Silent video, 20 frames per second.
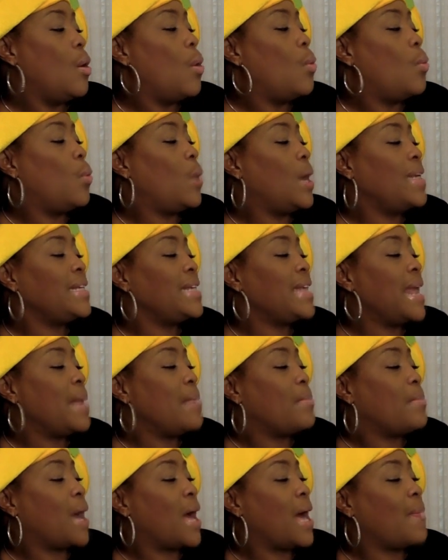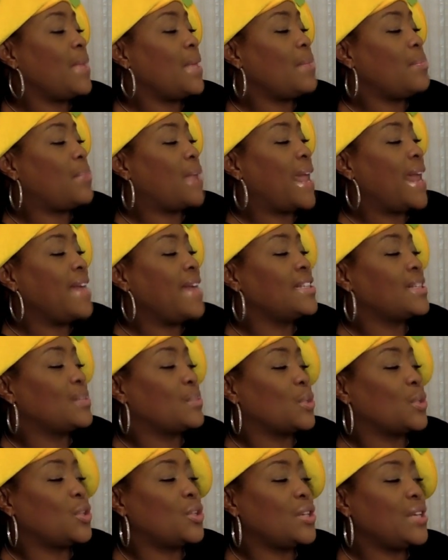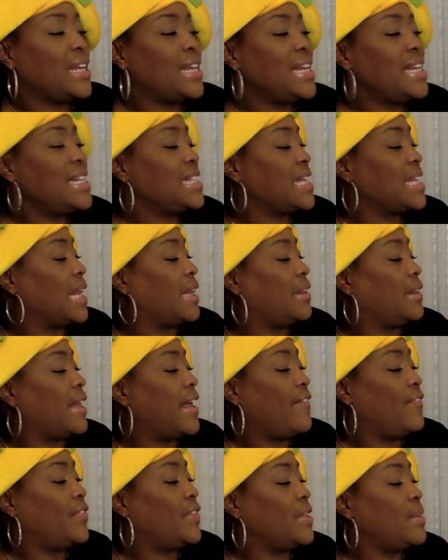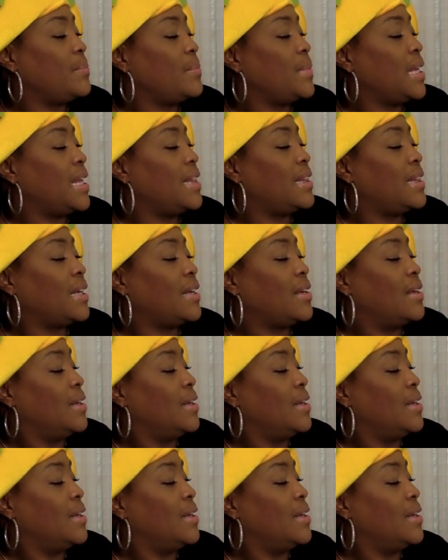One day, Mommy baked some cookies and left them in the